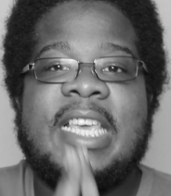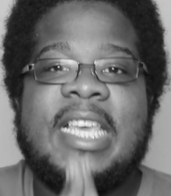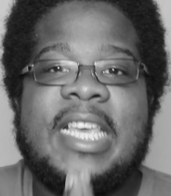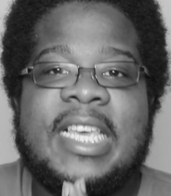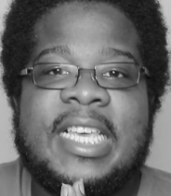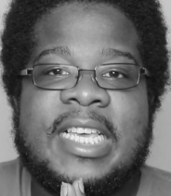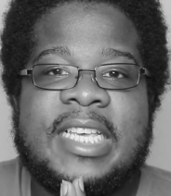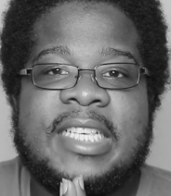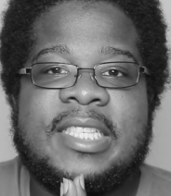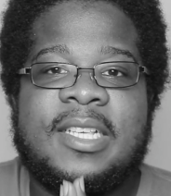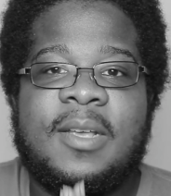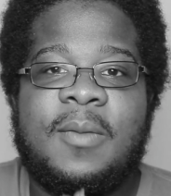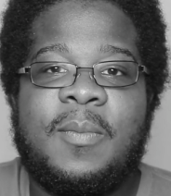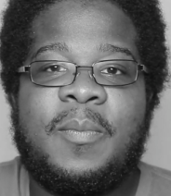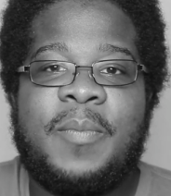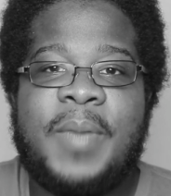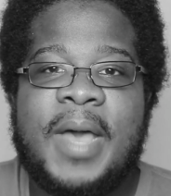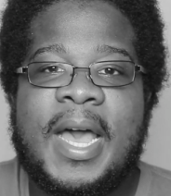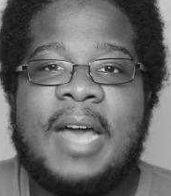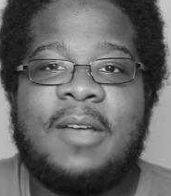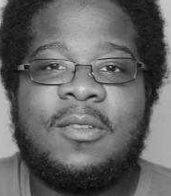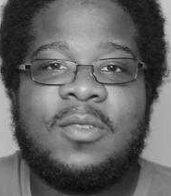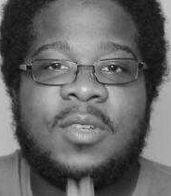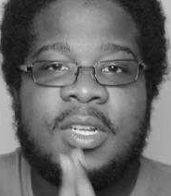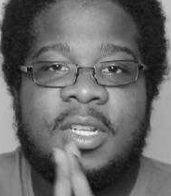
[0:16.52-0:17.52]
is
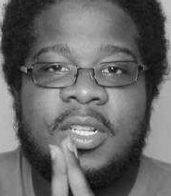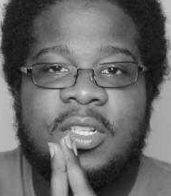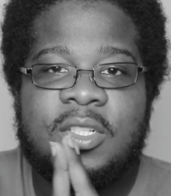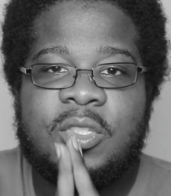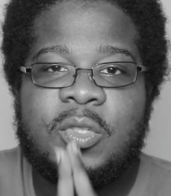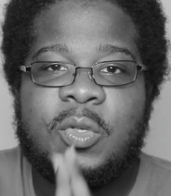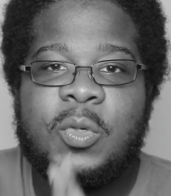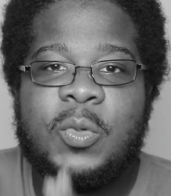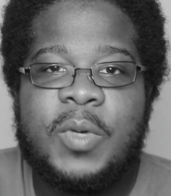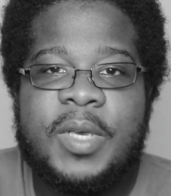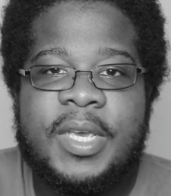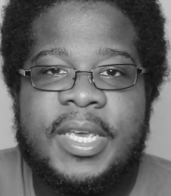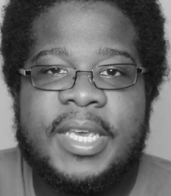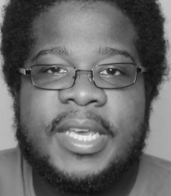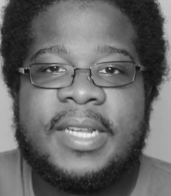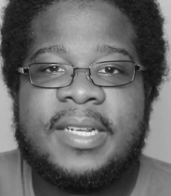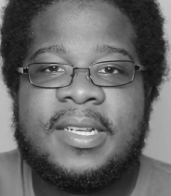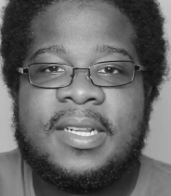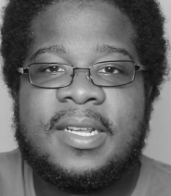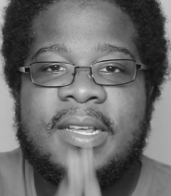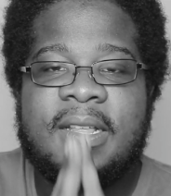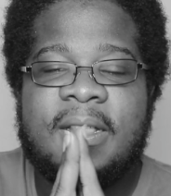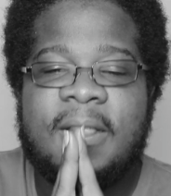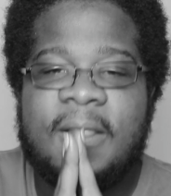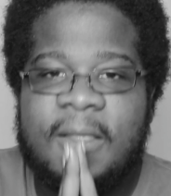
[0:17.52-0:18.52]
about to
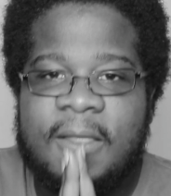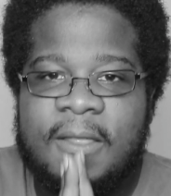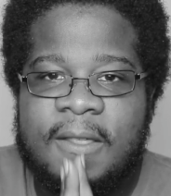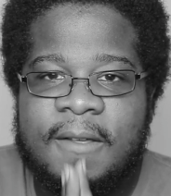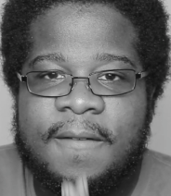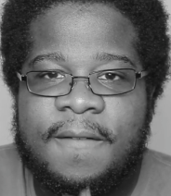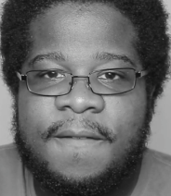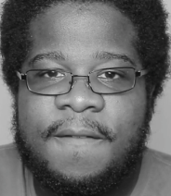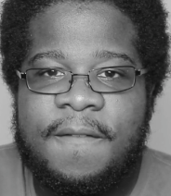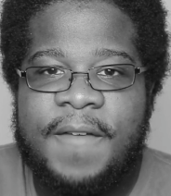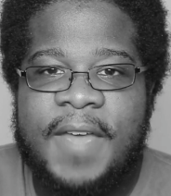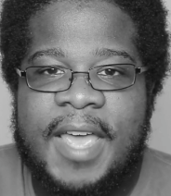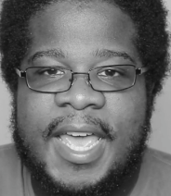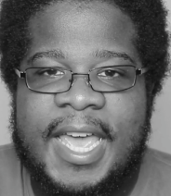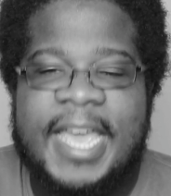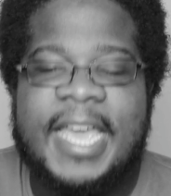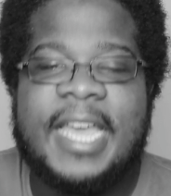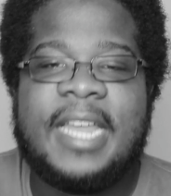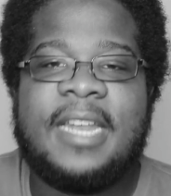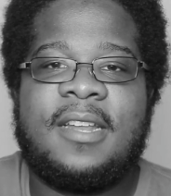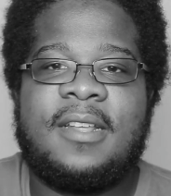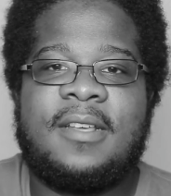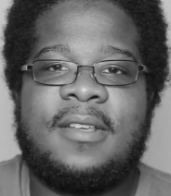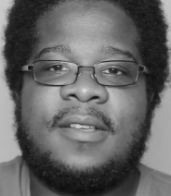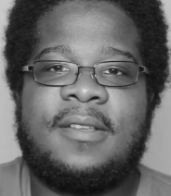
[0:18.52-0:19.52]
hit the fan?